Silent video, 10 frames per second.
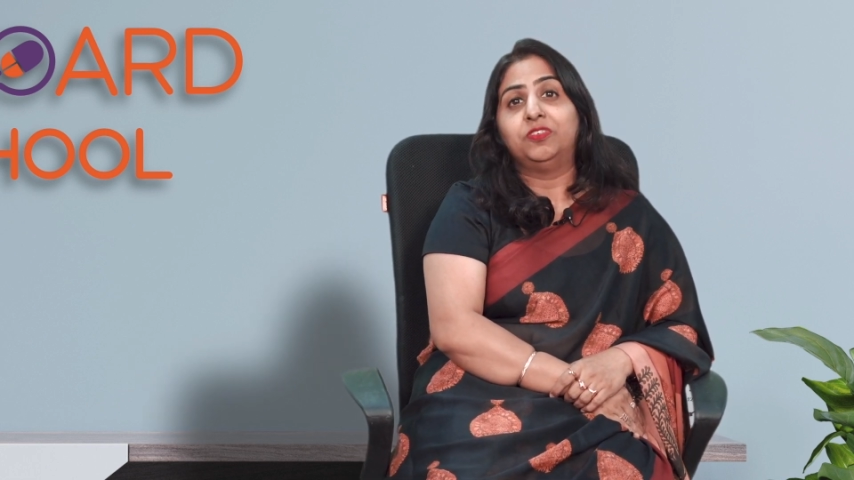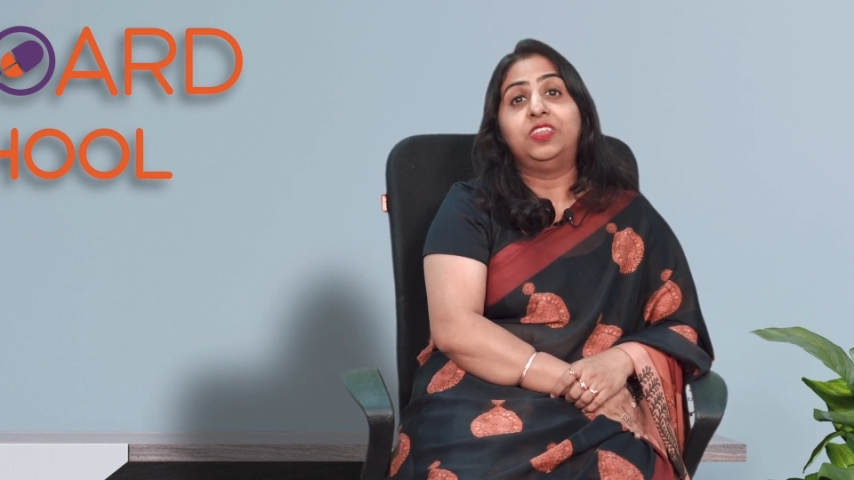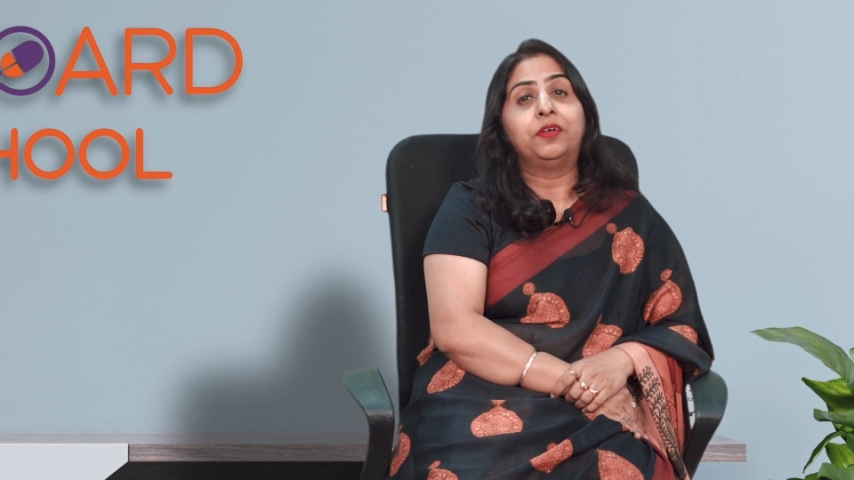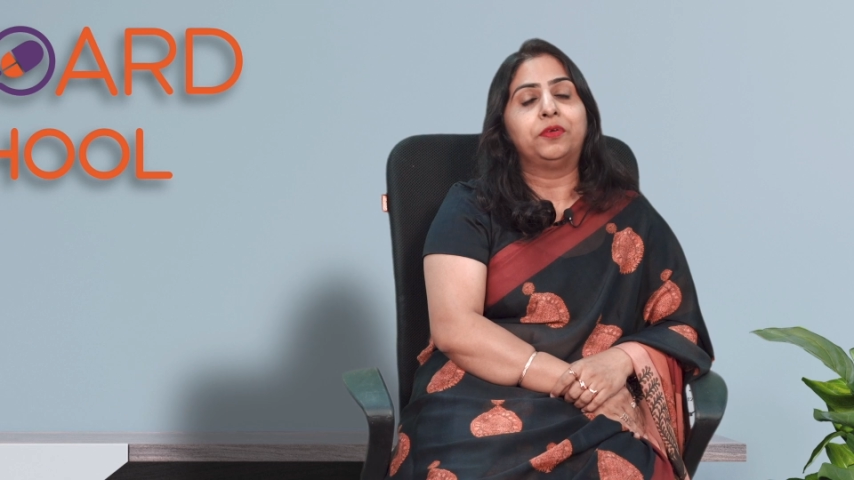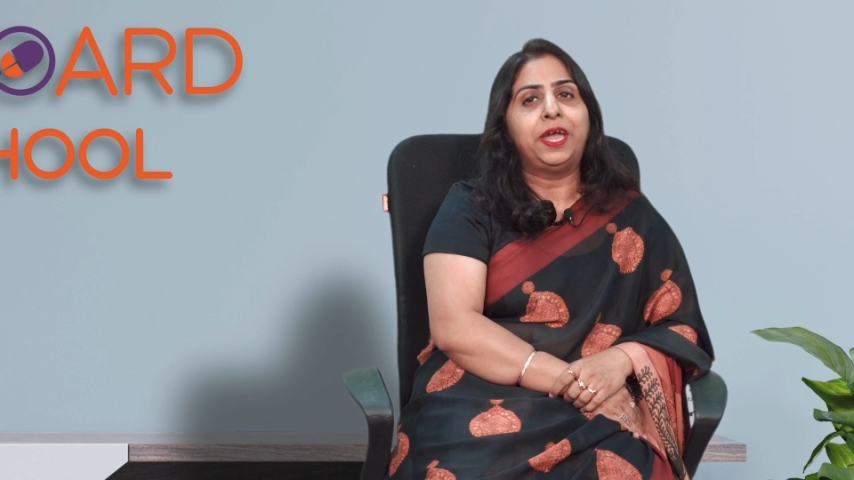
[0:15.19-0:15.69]

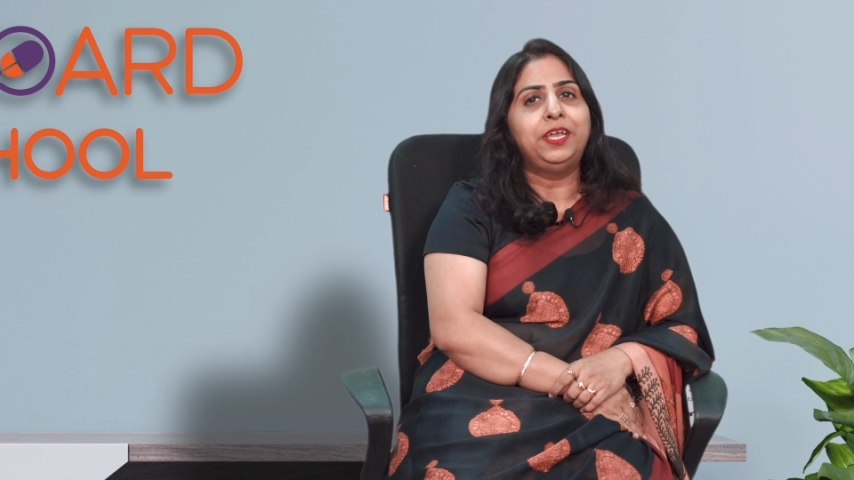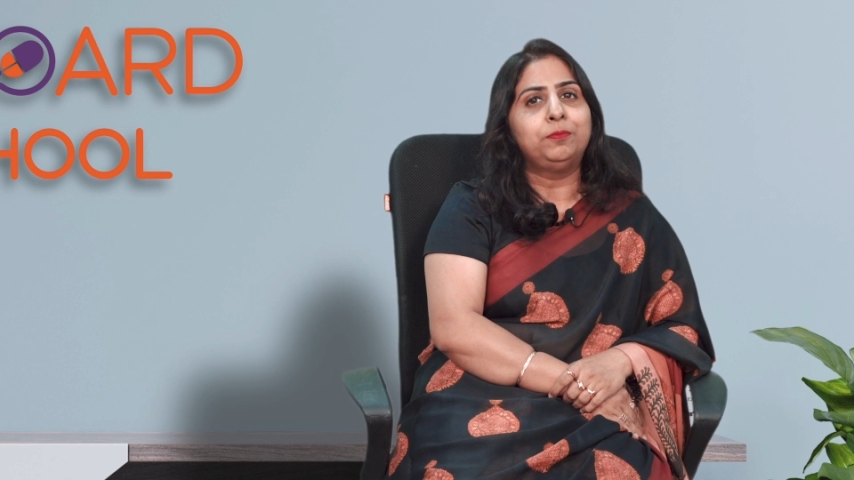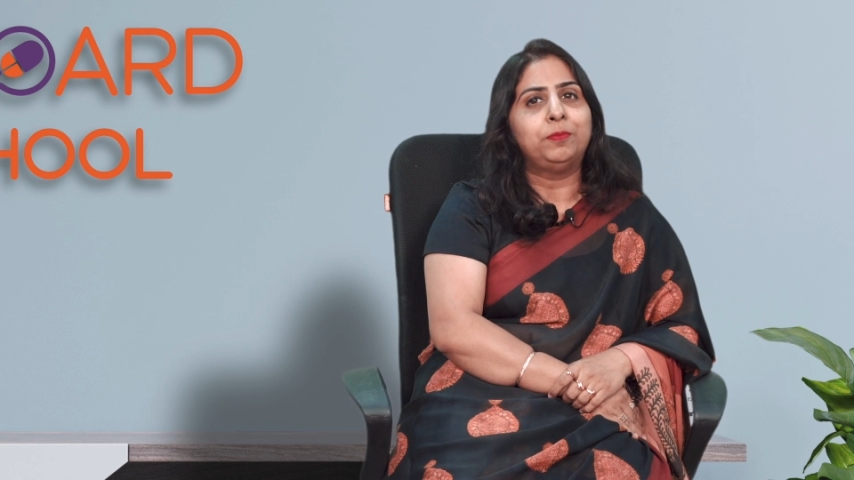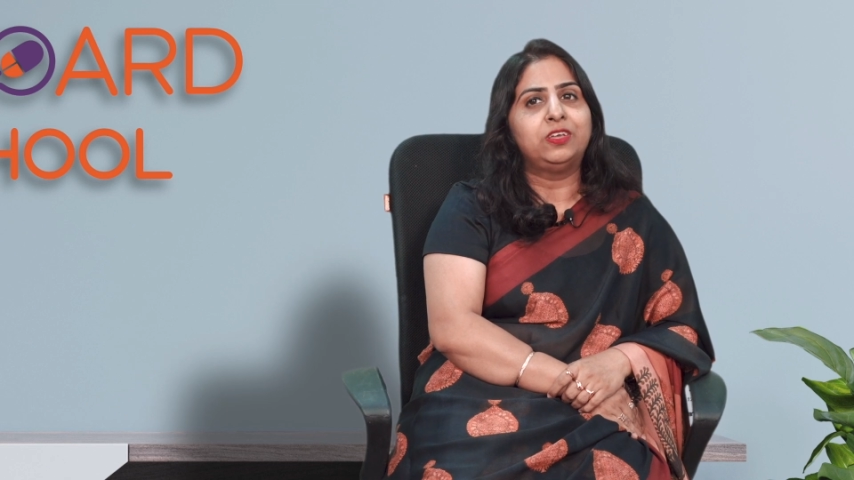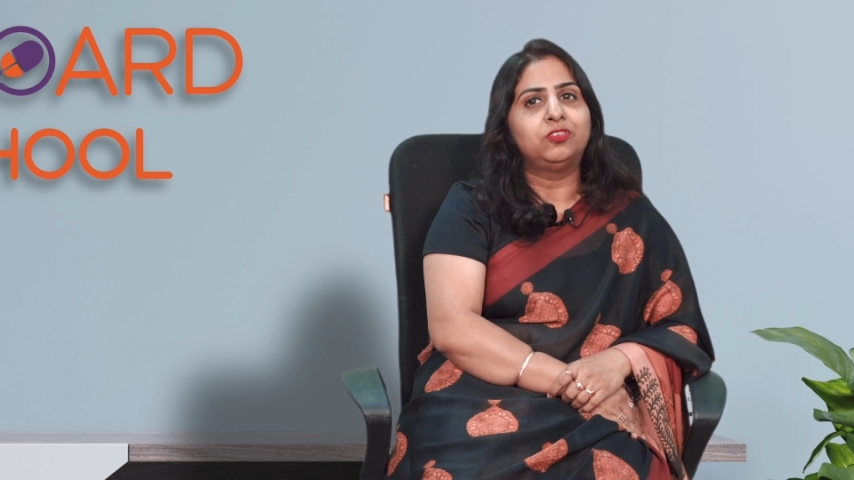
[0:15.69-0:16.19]
with the
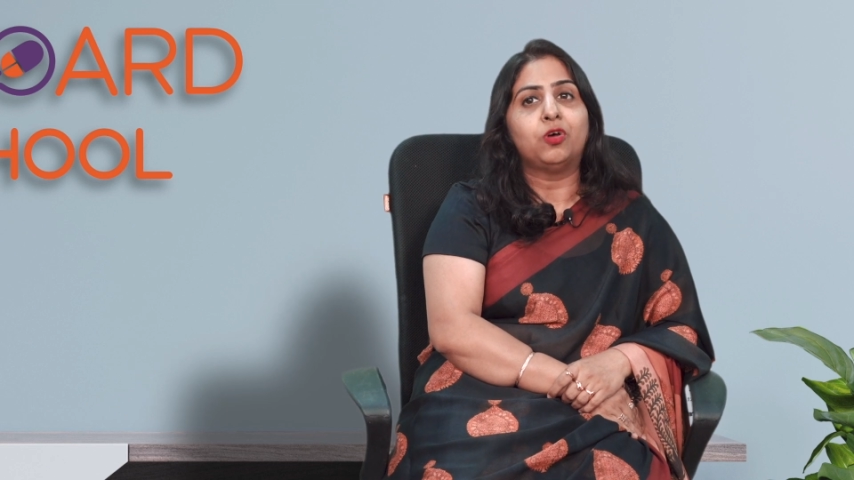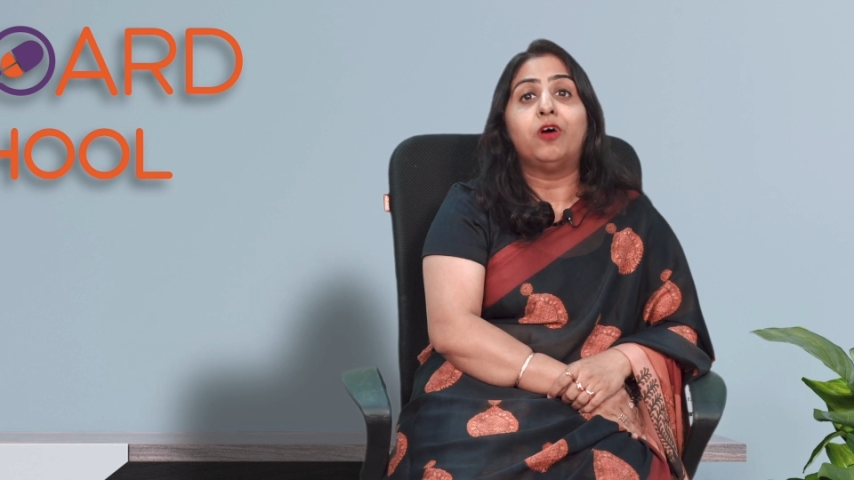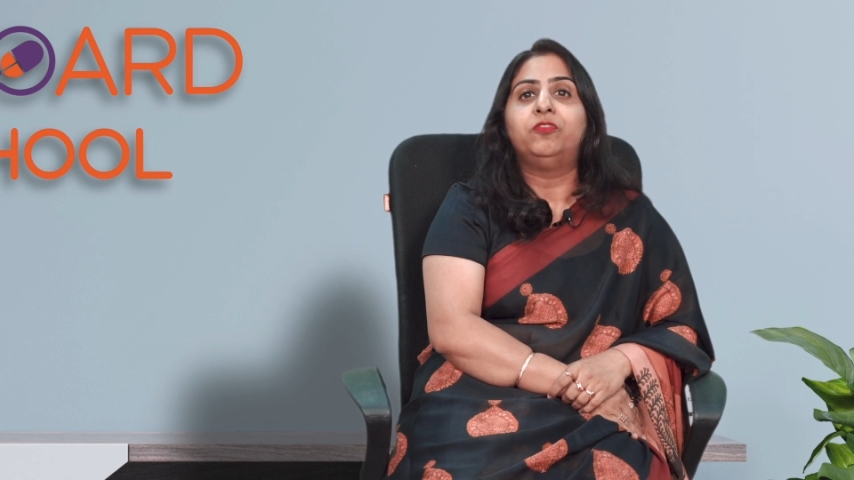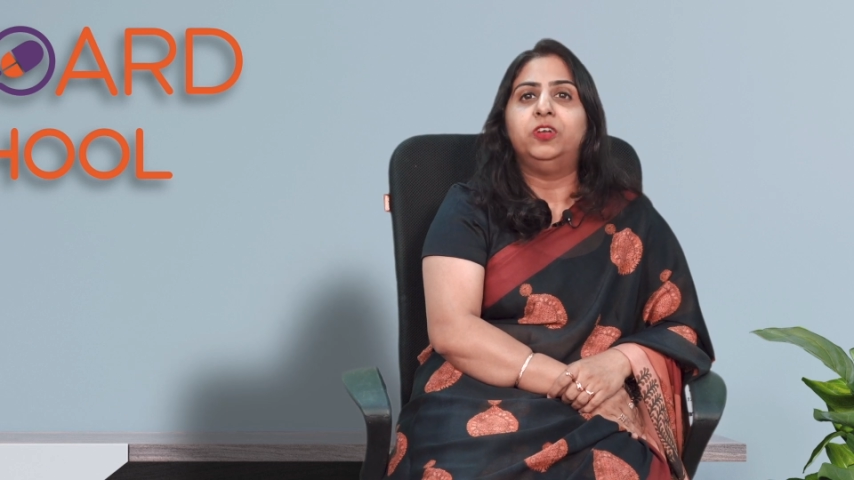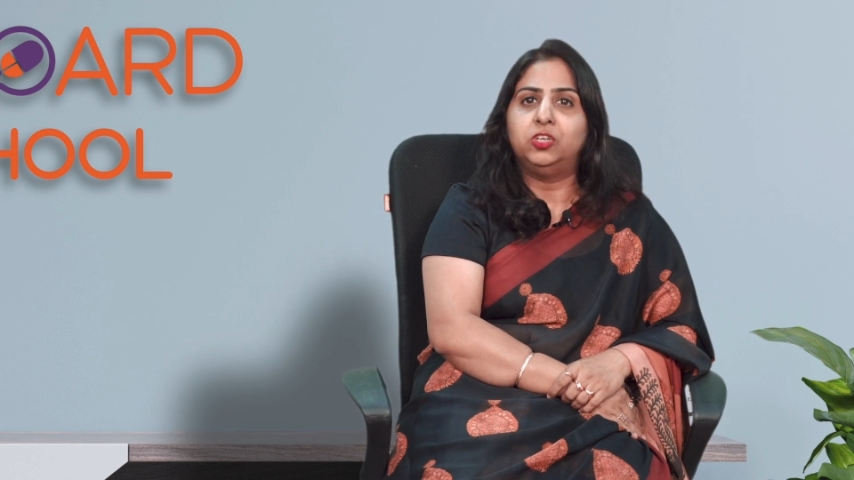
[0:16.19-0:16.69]
right mix
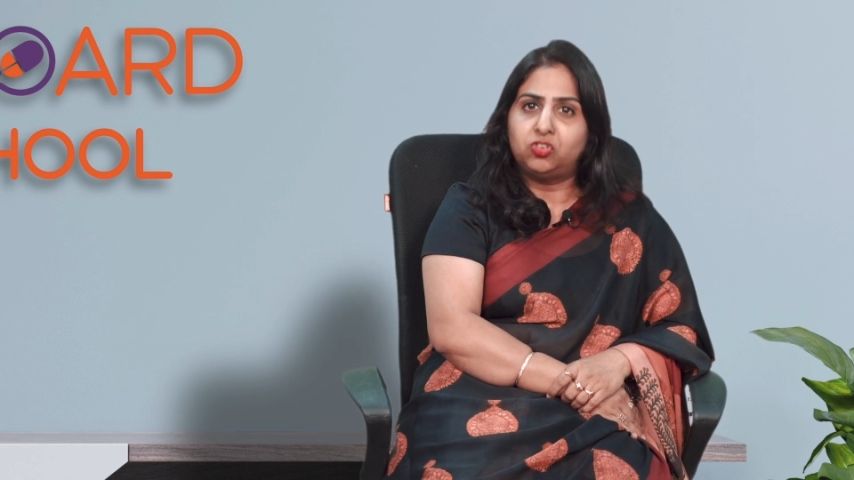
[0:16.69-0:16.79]
of